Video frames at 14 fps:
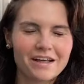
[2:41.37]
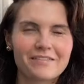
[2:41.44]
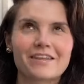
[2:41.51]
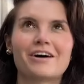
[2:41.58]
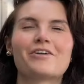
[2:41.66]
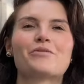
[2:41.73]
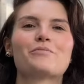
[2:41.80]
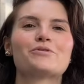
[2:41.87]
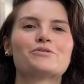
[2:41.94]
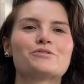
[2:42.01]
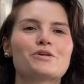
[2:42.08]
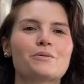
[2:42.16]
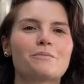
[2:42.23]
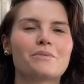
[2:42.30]
They are the
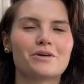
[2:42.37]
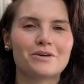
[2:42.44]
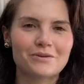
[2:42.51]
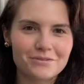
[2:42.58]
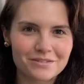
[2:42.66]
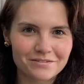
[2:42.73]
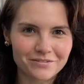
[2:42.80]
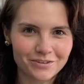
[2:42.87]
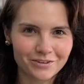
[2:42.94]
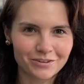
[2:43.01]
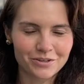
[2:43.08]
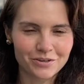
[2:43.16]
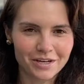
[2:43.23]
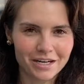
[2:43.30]
most beautiful
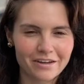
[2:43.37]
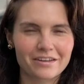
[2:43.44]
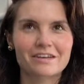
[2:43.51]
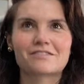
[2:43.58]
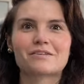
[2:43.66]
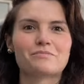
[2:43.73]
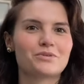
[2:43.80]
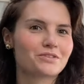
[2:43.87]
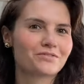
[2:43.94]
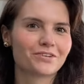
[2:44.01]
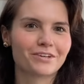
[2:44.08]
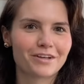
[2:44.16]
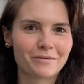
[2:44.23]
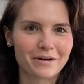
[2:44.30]
eucalyptus. I think I've said
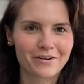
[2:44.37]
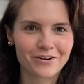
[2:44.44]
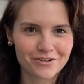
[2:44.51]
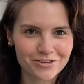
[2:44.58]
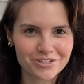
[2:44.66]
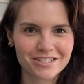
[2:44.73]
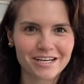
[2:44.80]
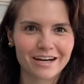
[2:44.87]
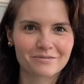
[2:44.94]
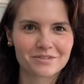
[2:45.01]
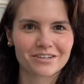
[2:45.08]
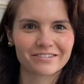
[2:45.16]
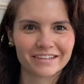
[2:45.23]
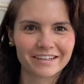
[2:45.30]
beautiful about 100
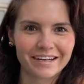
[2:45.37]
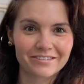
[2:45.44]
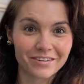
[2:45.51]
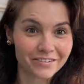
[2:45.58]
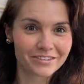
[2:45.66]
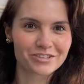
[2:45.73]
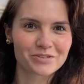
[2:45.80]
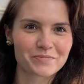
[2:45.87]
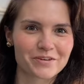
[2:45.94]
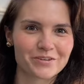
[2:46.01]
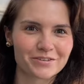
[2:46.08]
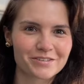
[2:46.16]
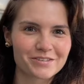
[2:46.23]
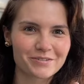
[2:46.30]
times already and I've really just
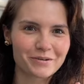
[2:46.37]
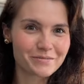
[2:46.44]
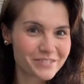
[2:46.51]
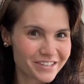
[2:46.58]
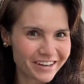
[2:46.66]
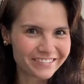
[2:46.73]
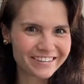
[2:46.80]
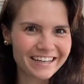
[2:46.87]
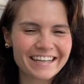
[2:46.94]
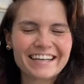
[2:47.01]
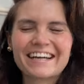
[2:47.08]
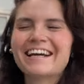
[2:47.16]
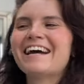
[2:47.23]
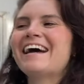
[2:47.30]
begun, so I'm sorry.
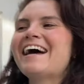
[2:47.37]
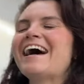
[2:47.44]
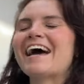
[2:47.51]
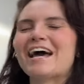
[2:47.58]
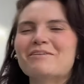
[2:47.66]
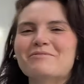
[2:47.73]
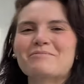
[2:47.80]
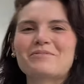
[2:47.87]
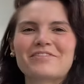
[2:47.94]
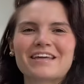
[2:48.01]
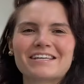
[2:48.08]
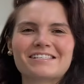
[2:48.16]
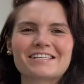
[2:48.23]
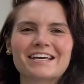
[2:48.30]
But
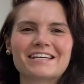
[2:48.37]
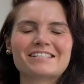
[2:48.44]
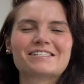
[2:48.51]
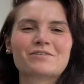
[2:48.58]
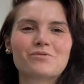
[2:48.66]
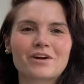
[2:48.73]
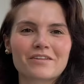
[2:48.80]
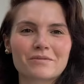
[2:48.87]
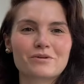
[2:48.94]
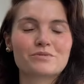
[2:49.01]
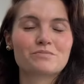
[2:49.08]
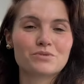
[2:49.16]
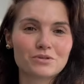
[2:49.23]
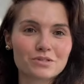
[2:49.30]
this is one of the
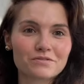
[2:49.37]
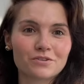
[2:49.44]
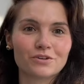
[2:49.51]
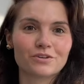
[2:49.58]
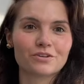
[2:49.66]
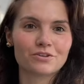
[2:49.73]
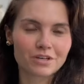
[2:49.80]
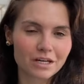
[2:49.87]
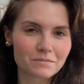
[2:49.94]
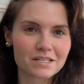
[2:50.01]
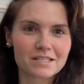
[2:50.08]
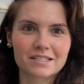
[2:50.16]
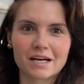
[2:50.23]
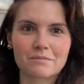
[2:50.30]
most beautiful
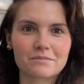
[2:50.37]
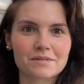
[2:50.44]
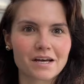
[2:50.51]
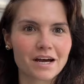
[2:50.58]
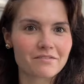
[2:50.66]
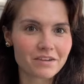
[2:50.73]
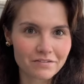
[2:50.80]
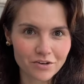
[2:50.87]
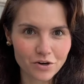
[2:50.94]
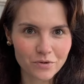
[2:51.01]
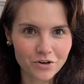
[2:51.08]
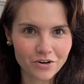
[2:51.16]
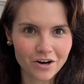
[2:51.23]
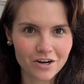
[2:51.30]
eucalyptus stems I've ever come
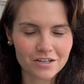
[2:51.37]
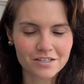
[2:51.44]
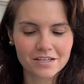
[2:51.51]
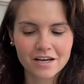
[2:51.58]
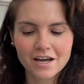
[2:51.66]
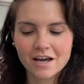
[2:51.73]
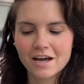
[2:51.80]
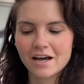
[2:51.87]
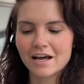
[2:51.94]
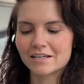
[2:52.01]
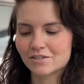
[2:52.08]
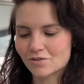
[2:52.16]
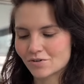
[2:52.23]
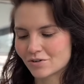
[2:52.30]
across.
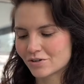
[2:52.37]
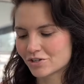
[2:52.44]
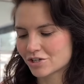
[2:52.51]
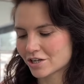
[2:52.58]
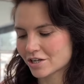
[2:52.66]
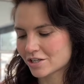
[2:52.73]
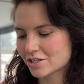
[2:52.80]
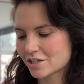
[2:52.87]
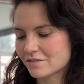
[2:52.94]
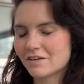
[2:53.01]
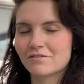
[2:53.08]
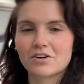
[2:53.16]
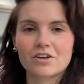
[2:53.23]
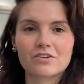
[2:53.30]
It's gorgeous. You've
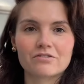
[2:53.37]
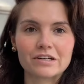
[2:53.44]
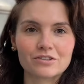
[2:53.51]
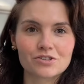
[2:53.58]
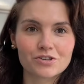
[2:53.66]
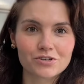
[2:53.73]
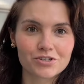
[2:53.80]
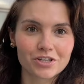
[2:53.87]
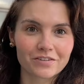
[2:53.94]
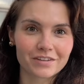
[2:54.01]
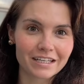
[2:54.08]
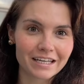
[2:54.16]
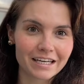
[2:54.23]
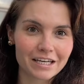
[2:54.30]
even got the real touch on the
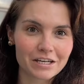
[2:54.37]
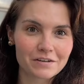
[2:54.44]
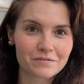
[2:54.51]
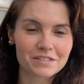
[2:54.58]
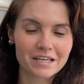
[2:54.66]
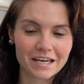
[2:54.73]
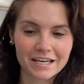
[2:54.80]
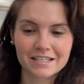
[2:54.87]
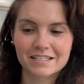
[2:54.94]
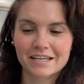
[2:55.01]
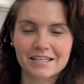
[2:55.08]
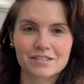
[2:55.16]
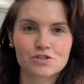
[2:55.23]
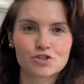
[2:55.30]
leaves. It
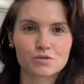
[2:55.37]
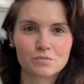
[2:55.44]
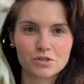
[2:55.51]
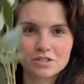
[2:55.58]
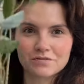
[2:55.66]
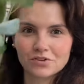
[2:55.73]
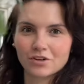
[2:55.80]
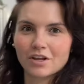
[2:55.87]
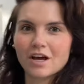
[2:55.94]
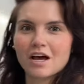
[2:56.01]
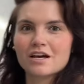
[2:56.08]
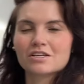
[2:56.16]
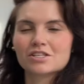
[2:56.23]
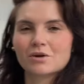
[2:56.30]
is just beautiful.
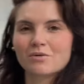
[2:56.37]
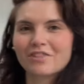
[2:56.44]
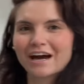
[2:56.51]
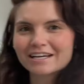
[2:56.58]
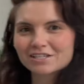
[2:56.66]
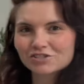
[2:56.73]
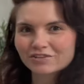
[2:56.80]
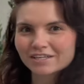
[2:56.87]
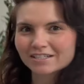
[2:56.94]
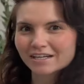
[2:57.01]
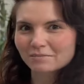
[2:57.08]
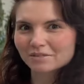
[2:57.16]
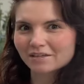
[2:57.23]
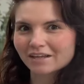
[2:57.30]
So that is 3
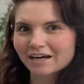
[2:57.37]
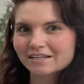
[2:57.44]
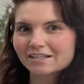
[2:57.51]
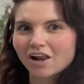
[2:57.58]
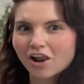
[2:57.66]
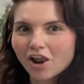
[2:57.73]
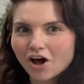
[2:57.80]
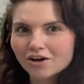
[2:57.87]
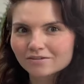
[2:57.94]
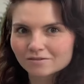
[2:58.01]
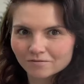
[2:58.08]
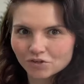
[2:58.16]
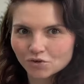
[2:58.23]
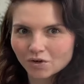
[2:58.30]
stems, and that is a lot of
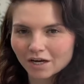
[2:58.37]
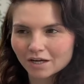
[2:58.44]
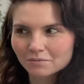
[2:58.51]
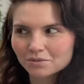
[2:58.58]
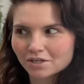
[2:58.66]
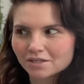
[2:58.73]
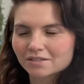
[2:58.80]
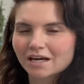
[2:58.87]
eucalyptus.